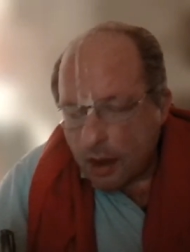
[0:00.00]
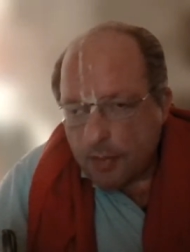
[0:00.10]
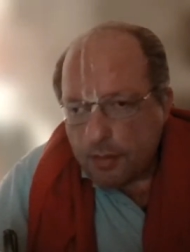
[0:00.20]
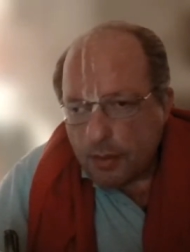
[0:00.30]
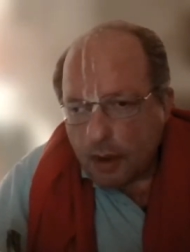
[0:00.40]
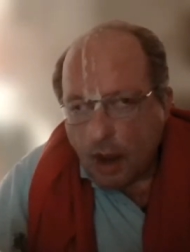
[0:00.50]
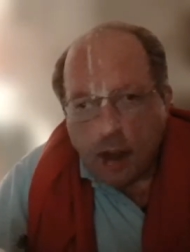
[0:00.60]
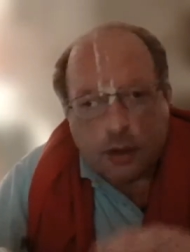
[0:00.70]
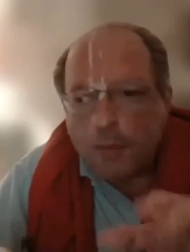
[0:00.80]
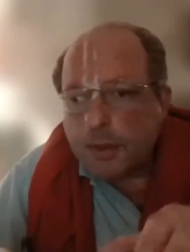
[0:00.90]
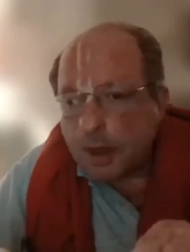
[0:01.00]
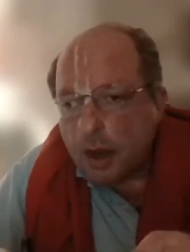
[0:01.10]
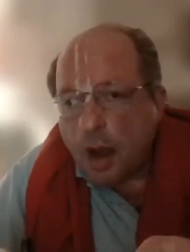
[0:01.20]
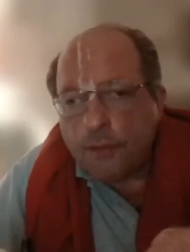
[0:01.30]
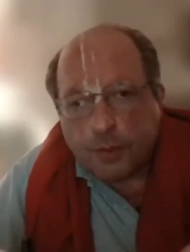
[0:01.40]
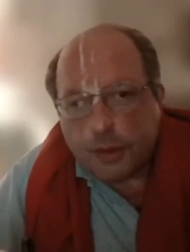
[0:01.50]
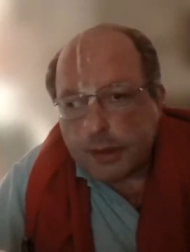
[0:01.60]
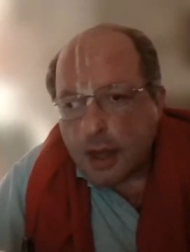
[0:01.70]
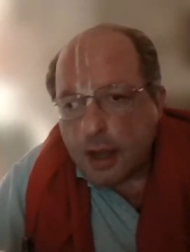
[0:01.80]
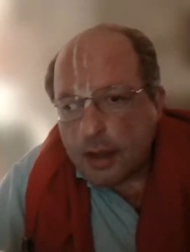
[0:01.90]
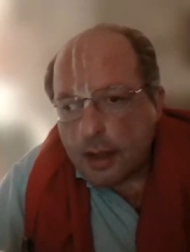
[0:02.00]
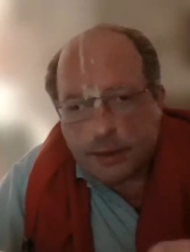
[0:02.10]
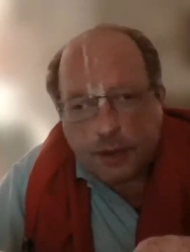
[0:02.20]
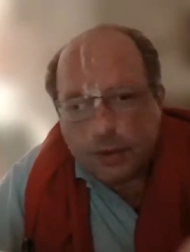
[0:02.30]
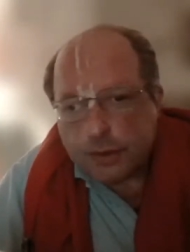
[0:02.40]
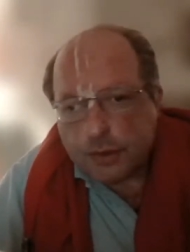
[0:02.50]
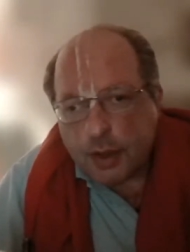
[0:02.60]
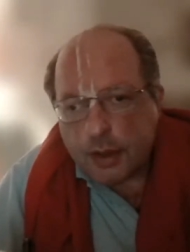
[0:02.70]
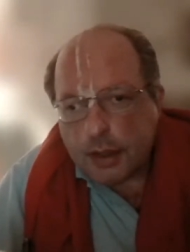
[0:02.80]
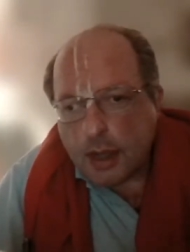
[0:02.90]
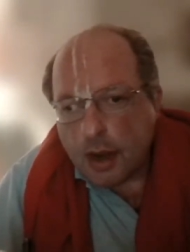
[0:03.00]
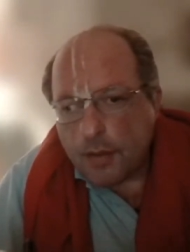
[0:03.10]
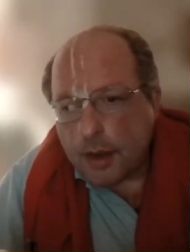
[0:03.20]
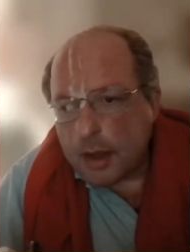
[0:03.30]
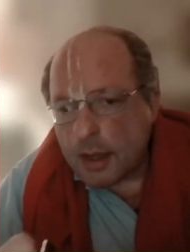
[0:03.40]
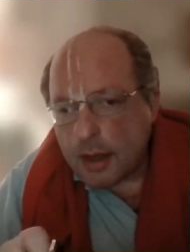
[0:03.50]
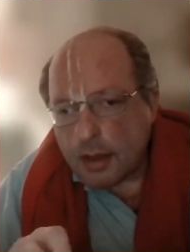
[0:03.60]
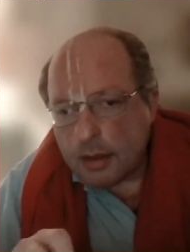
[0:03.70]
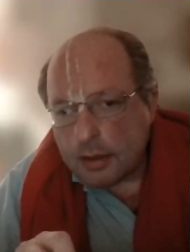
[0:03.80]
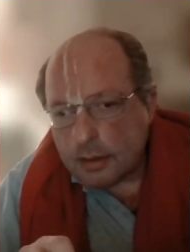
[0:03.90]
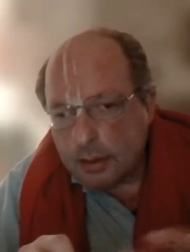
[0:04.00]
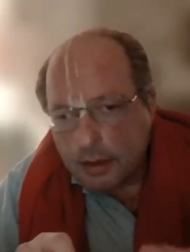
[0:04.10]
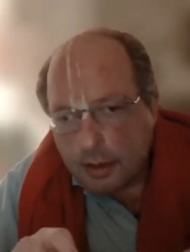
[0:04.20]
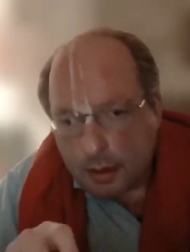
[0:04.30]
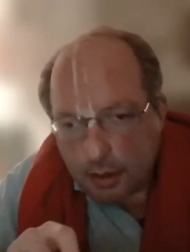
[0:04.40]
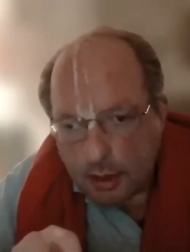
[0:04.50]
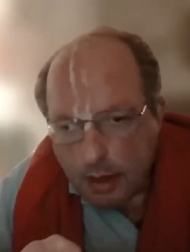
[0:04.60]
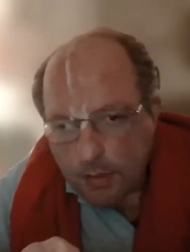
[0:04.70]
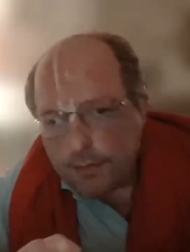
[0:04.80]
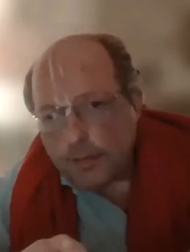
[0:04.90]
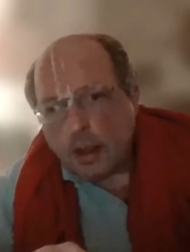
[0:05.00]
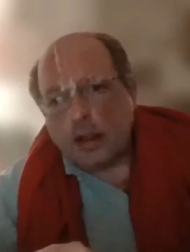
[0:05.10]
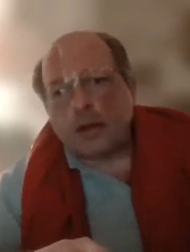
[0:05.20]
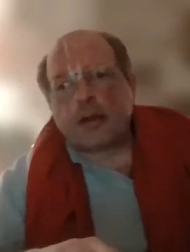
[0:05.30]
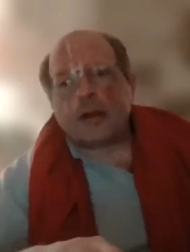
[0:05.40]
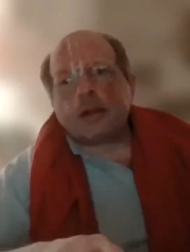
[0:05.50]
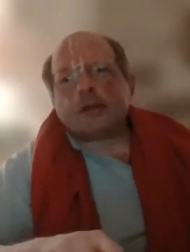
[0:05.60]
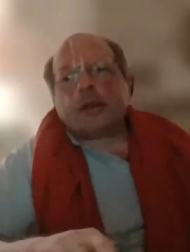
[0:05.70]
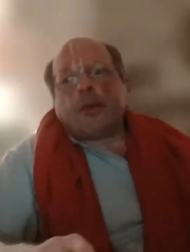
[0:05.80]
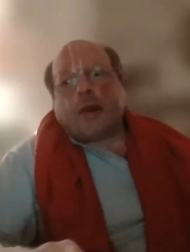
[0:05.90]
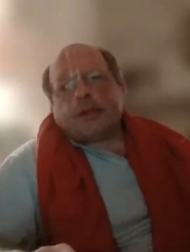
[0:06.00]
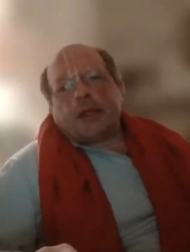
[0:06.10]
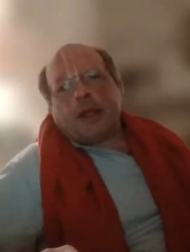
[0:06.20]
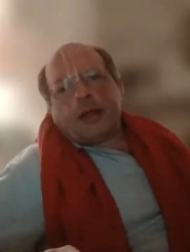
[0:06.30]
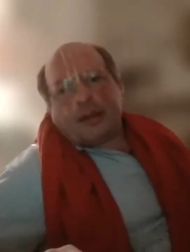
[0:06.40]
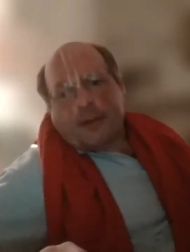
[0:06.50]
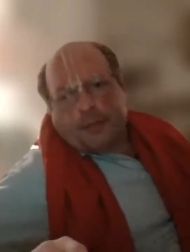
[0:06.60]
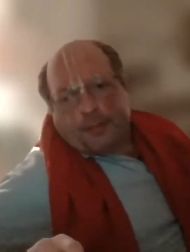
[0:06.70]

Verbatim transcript: Um, I'll comment on afterwards. Uh, let's go straight to Nihari and then I'll I'll, I'll summarize at the end.